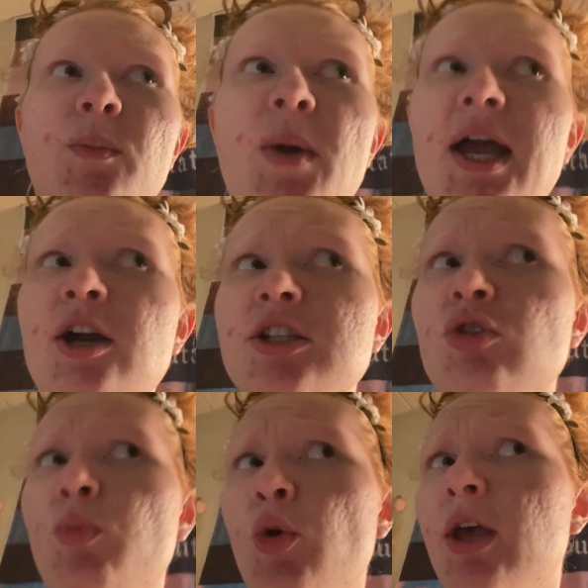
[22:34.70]
I got to
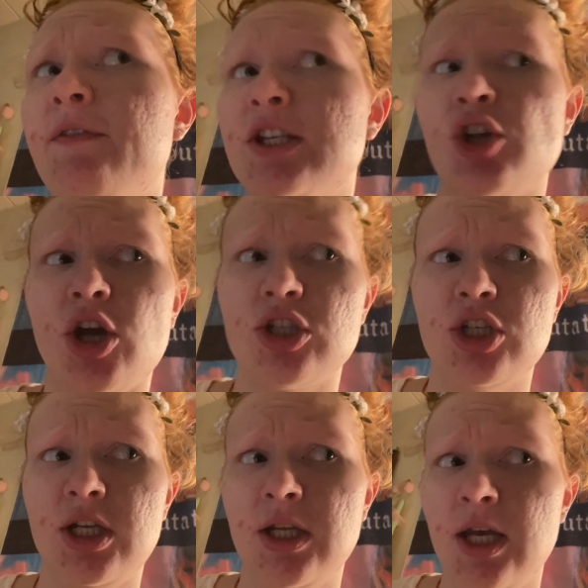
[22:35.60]
the point of
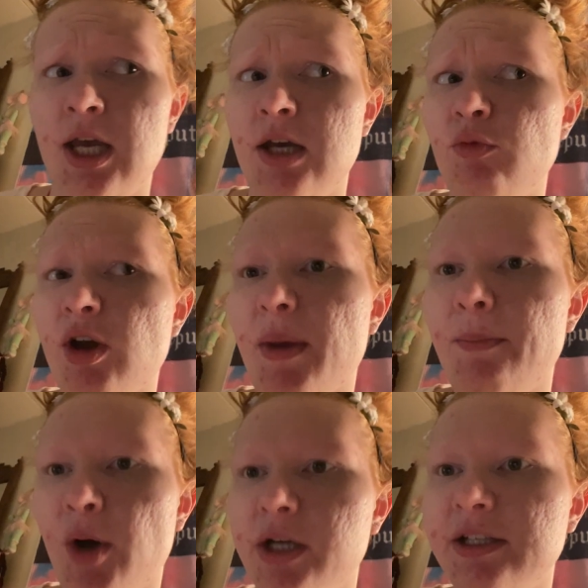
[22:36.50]
exhaustion where my
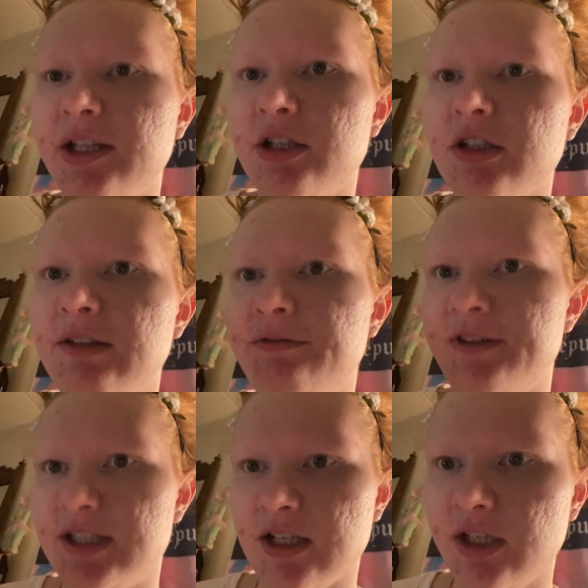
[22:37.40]
body literally
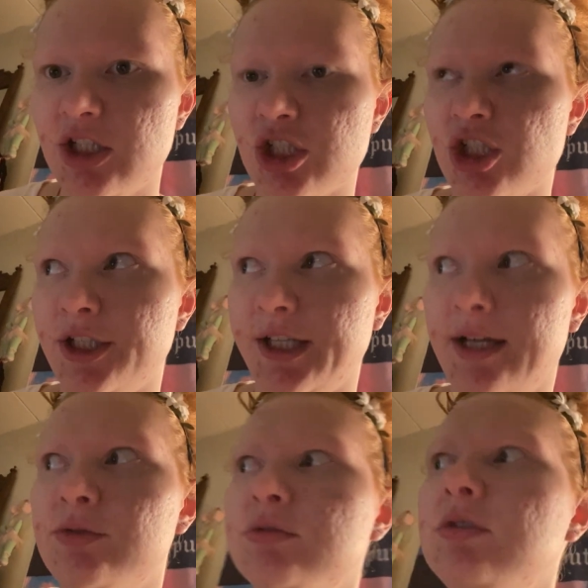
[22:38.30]
physically just shut
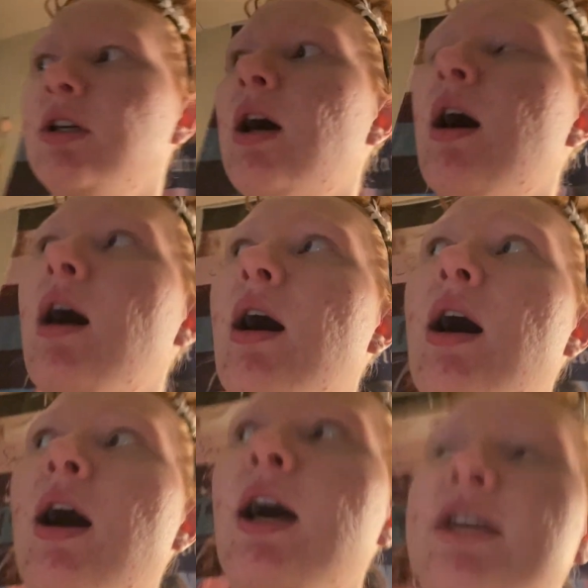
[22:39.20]
down
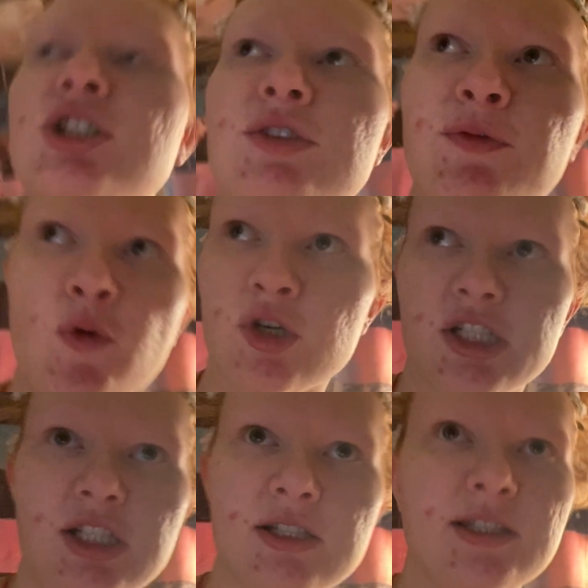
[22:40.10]
and just
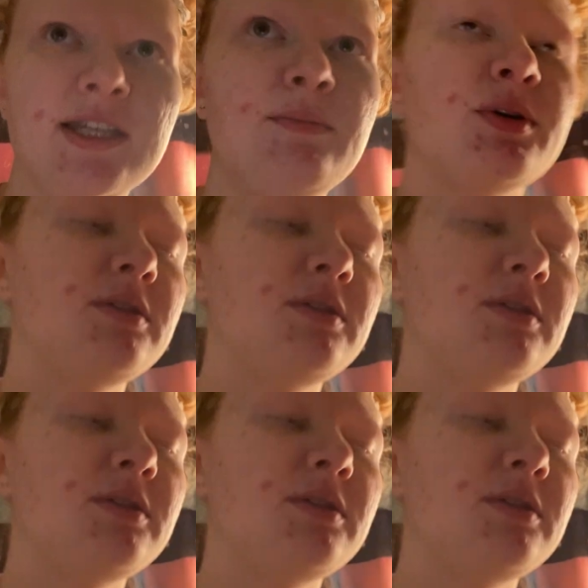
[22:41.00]
forced sleep.